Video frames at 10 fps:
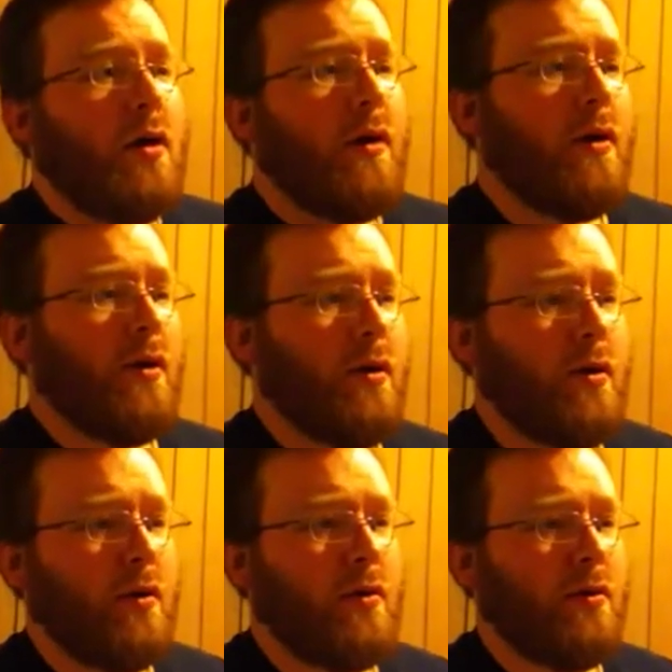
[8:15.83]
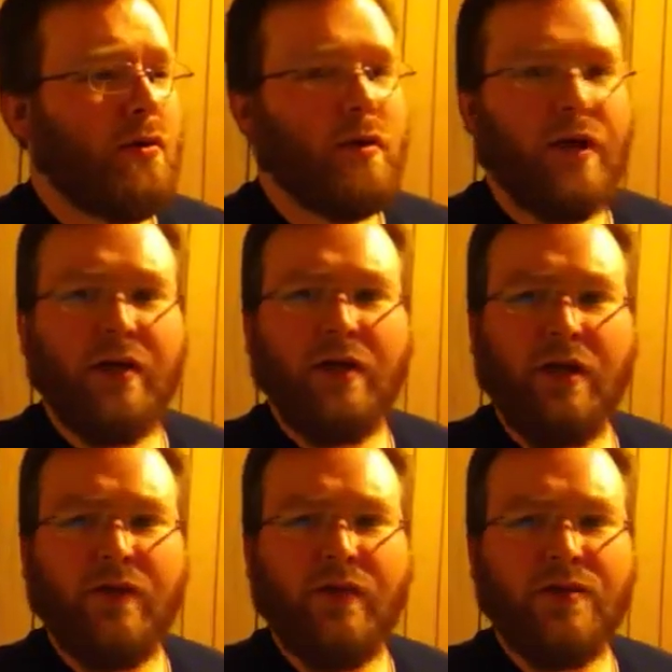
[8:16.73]
I can't
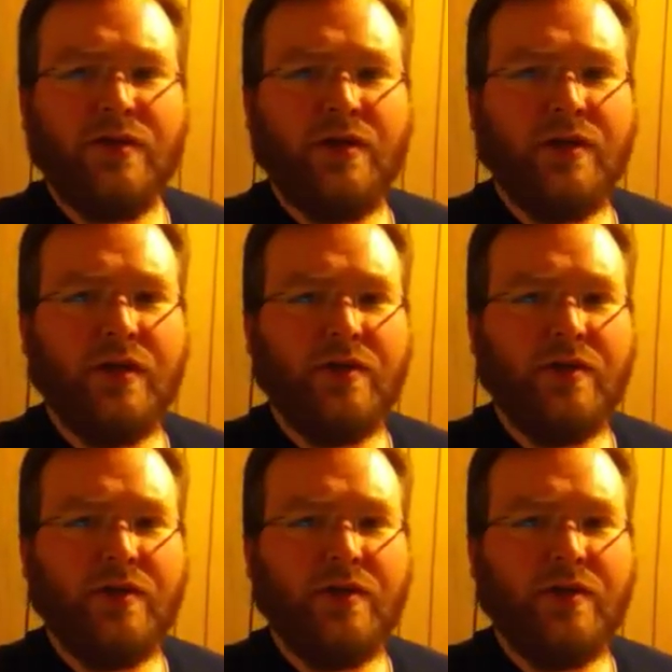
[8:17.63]
think if there was anything